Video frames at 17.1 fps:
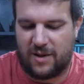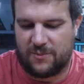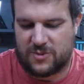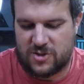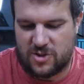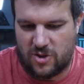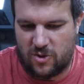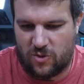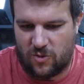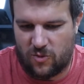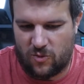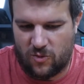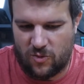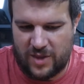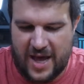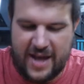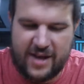So
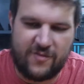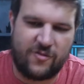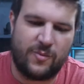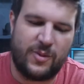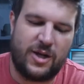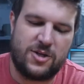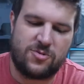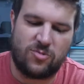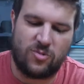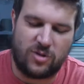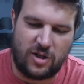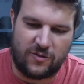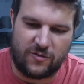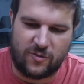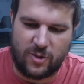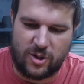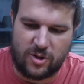that information will
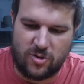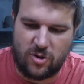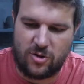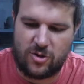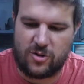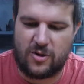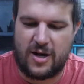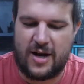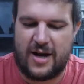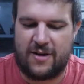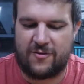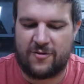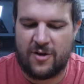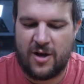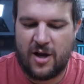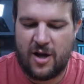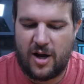come from our chronograph.
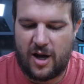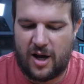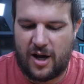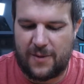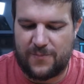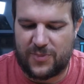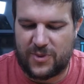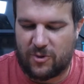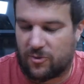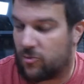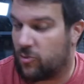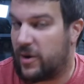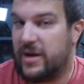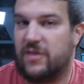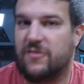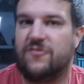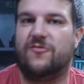
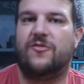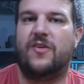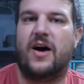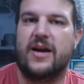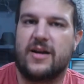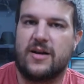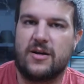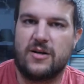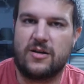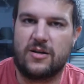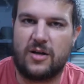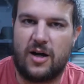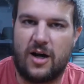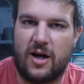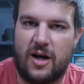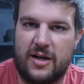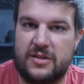Rate of fire
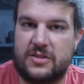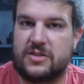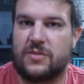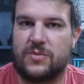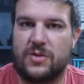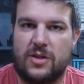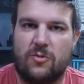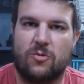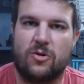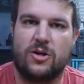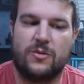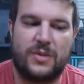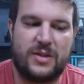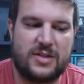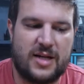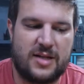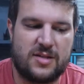is something that we're going to
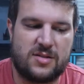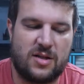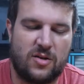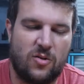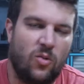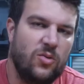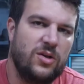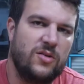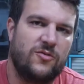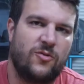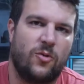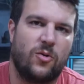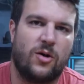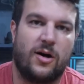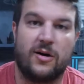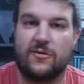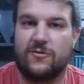be testing only
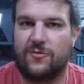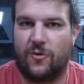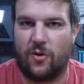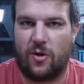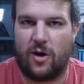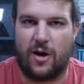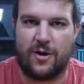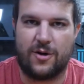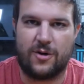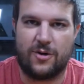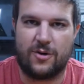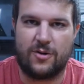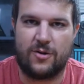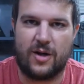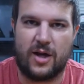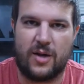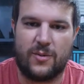for our full auto